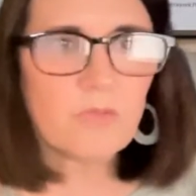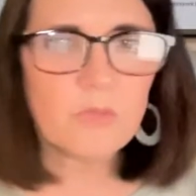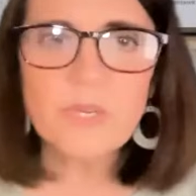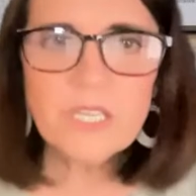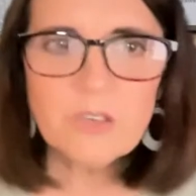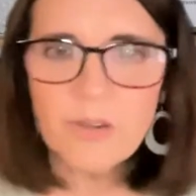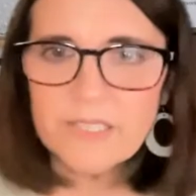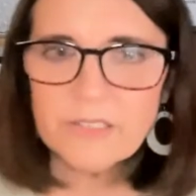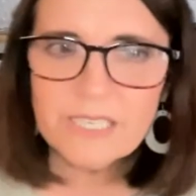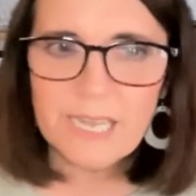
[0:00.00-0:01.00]
3 great
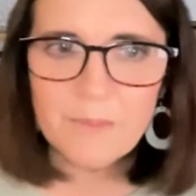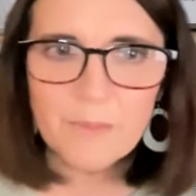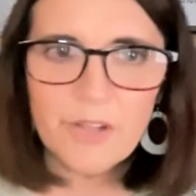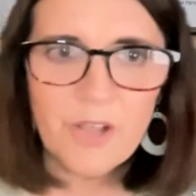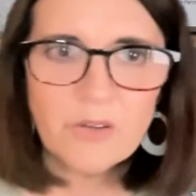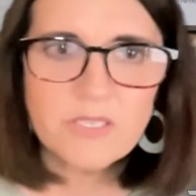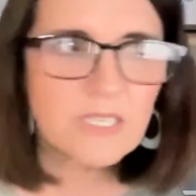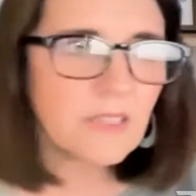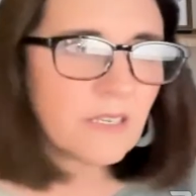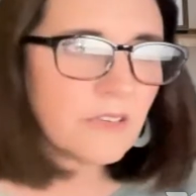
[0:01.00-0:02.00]
looking embryos
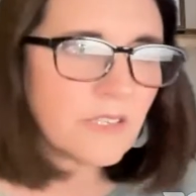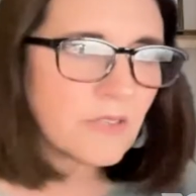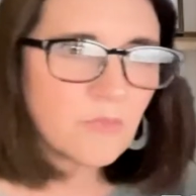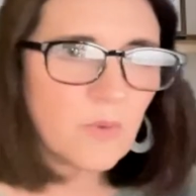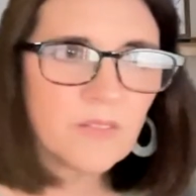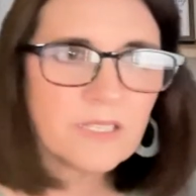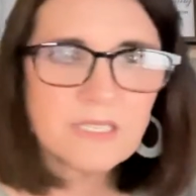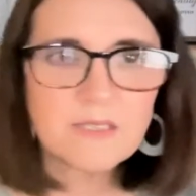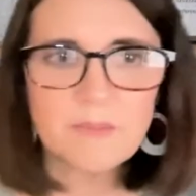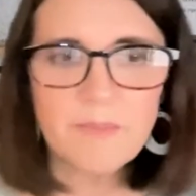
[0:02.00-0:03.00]
and there's one
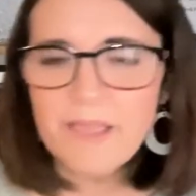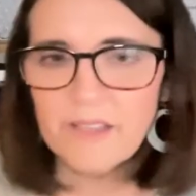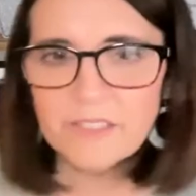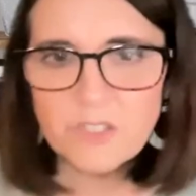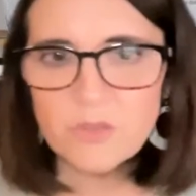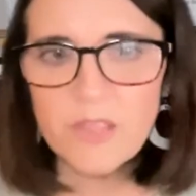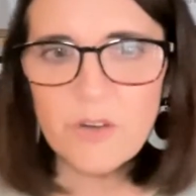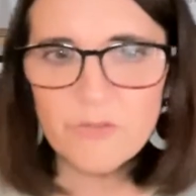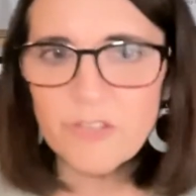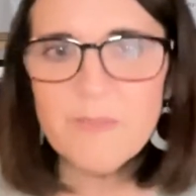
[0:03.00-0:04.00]
that's a male and 2 that
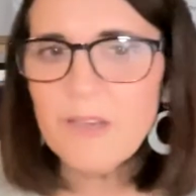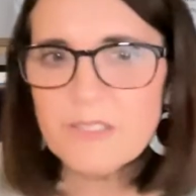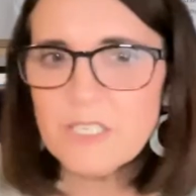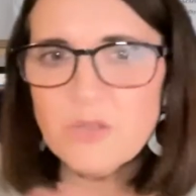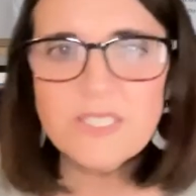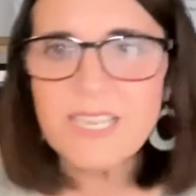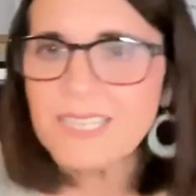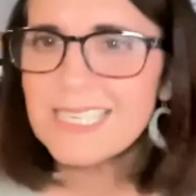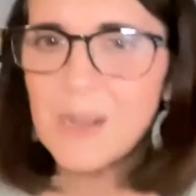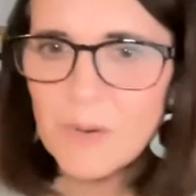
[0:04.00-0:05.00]
are females, and you say,
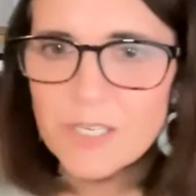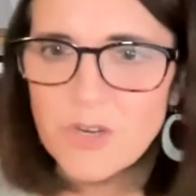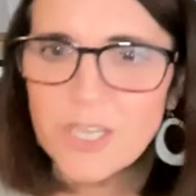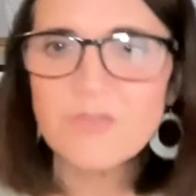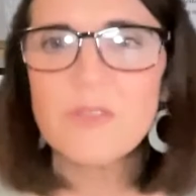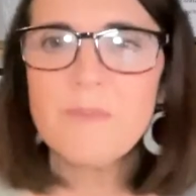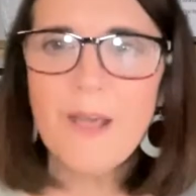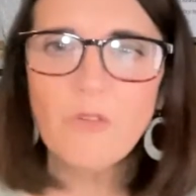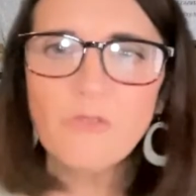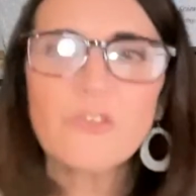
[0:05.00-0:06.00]
listen, I want to transfer the
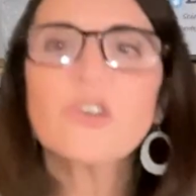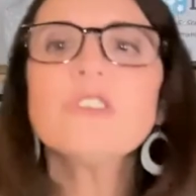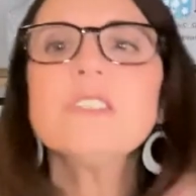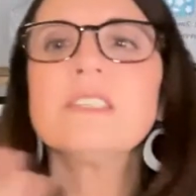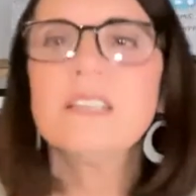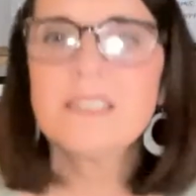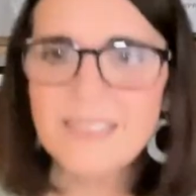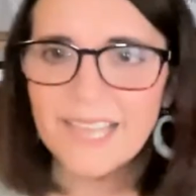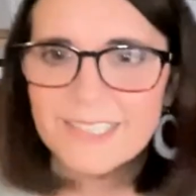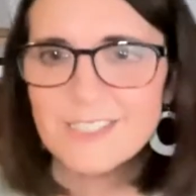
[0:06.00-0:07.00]
male first,
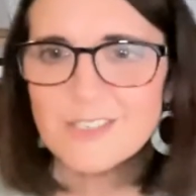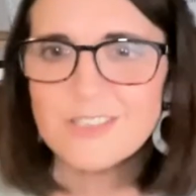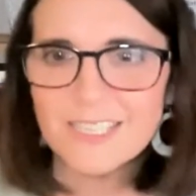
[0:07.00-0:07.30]
that's